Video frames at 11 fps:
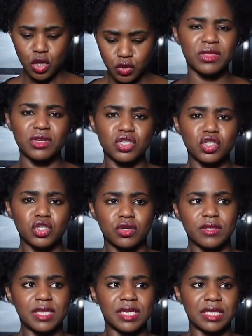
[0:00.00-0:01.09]
So there are just
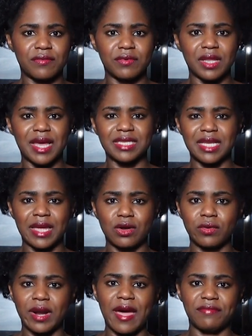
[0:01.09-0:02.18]
certain things I've realized I
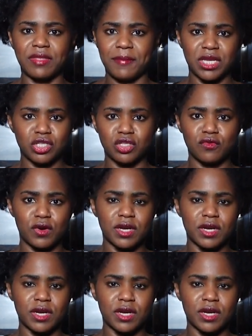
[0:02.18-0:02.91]
don't have the patience for